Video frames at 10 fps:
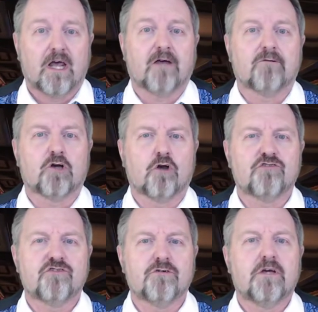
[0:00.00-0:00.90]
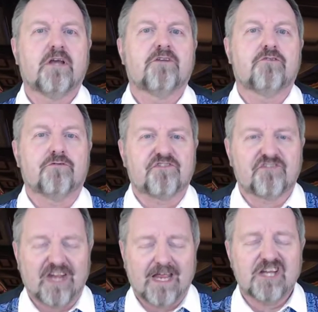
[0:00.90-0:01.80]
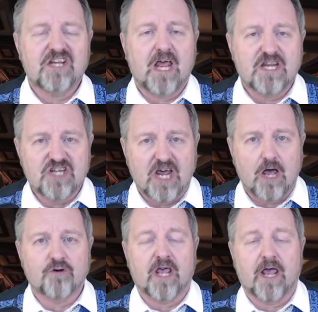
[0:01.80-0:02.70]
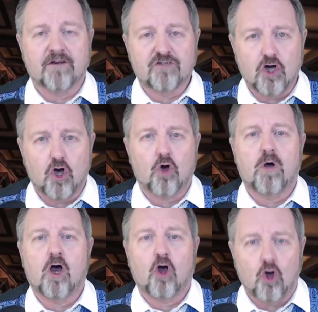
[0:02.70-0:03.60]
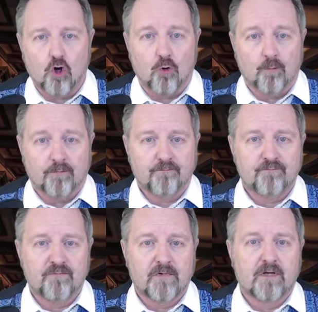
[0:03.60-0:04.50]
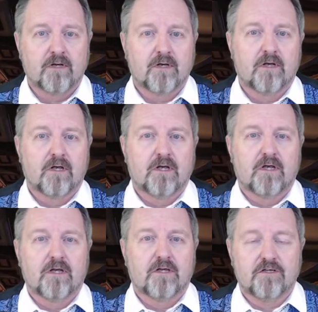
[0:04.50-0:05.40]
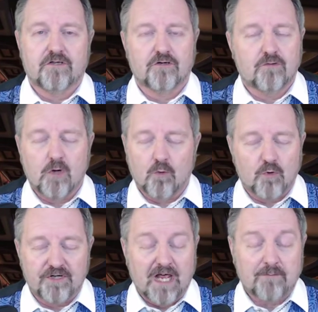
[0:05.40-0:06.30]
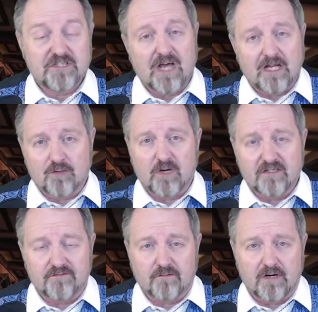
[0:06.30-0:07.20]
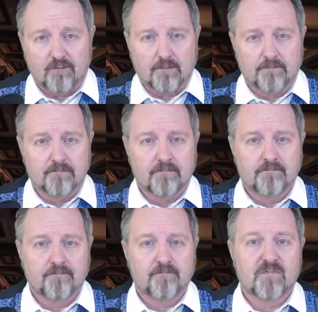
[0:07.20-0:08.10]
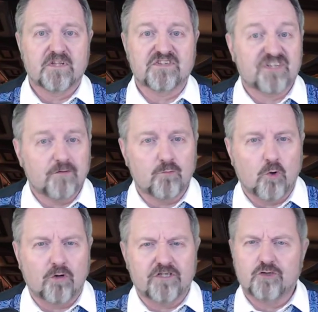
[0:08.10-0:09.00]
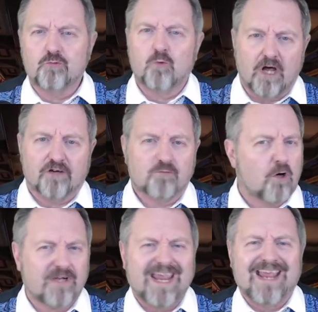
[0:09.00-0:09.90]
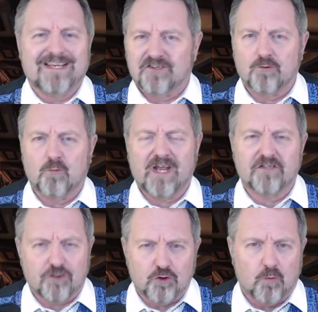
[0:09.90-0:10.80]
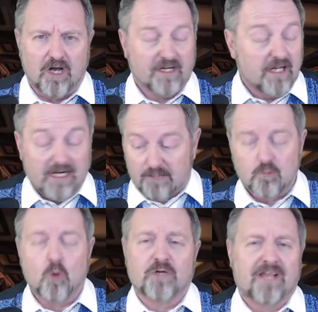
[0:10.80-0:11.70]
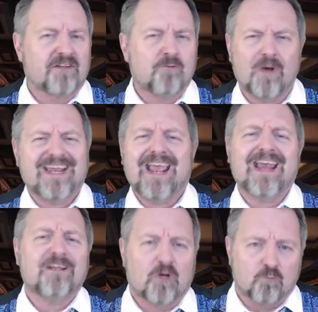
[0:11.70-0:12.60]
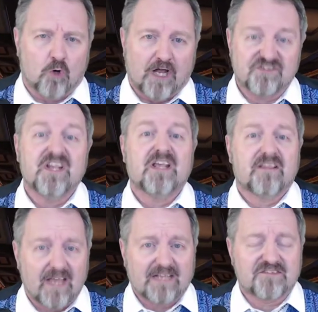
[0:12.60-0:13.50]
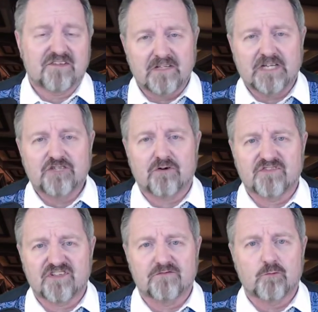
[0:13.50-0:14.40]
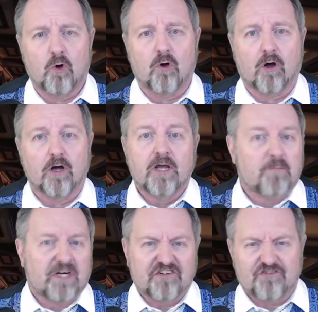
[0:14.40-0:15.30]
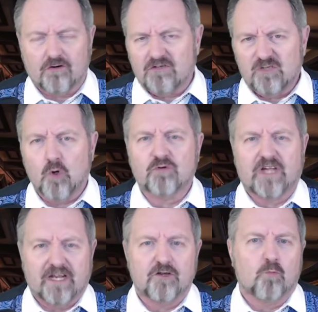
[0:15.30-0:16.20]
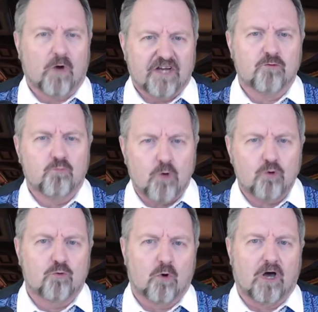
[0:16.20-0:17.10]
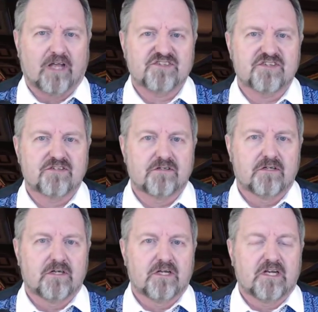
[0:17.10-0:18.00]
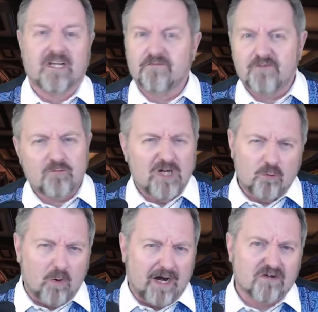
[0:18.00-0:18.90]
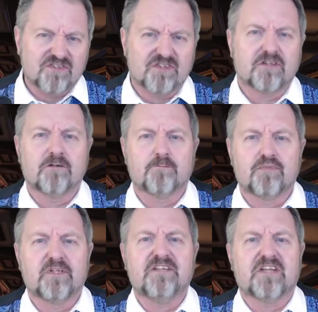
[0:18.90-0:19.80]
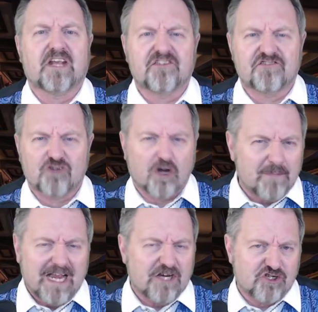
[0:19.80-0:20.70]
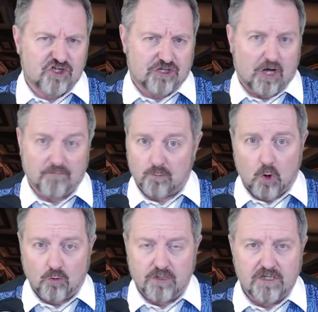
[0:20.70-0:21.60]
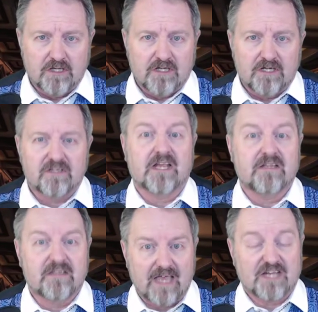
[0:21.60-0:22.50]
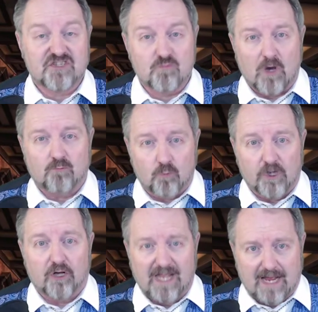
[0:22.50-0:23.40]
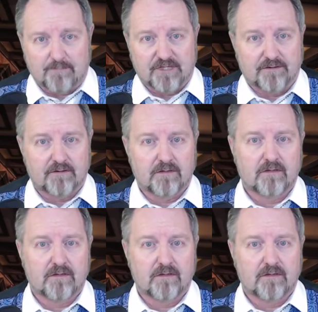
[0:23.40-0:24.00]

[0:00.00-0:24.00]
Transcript: I would urge you to stand down and go home. You will not be tolerated forever. The civil war that you want won't end the way that you want. It won't end the way anyone wants. That's the nature of civil war. But it certainly won't end the way the woke wants. If it requires the complete extermination of the woke, then that's what will happen.